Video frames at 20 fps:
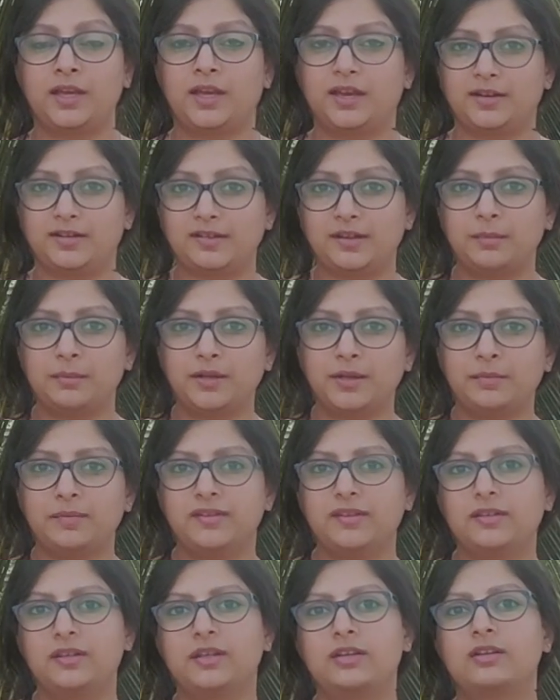And sometimes
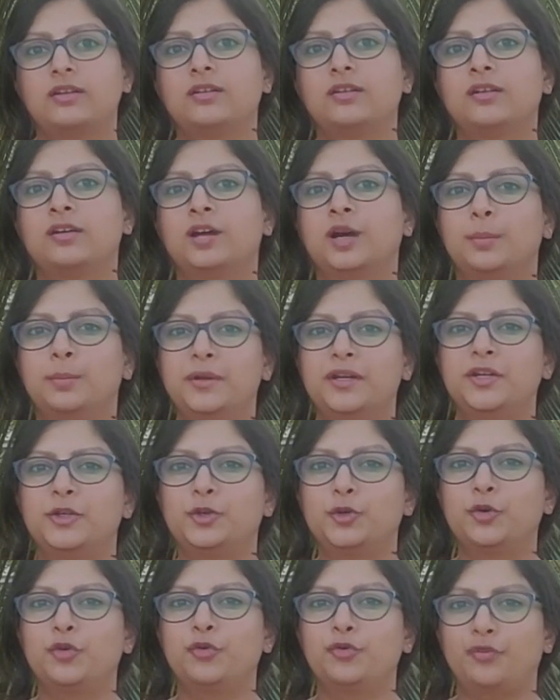they take it a bit
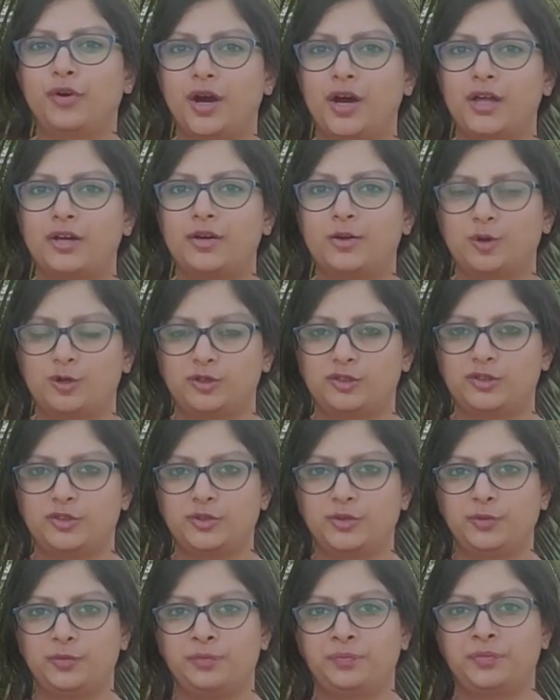too far also.